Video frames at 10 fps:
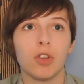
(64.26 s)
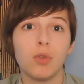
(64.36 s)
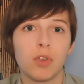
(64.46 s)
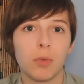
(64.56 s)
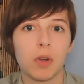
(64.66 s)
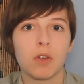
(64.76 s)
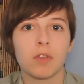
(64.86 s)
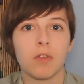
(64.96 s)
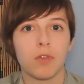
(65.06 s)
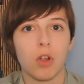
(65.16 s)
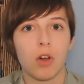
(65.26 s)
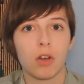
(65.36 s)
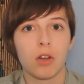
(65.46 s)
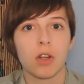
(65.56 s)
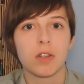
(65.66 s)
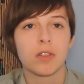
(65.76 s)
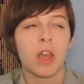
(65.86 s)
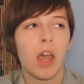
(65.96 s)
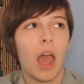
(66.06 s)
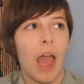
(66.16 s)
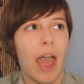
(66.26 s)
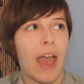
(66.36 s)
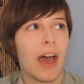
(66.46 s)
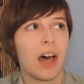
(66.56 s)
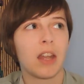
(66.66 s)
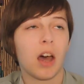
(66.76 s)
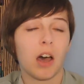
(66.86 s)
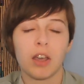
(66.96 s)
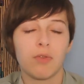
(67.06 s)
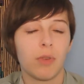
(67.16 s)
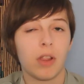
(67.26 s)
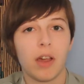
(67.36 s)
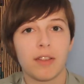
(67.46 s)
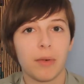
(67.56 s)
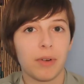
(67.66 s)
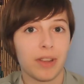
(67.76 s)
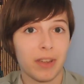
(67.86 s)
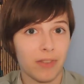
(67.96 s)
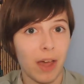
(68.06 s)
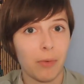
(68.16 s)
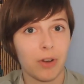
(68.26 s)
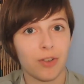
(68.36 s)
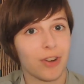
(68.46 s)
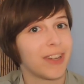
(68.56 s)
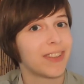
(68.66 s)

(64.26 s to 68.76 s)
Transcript: YouTubers and vloggers, and I realized I wanted to give that one a try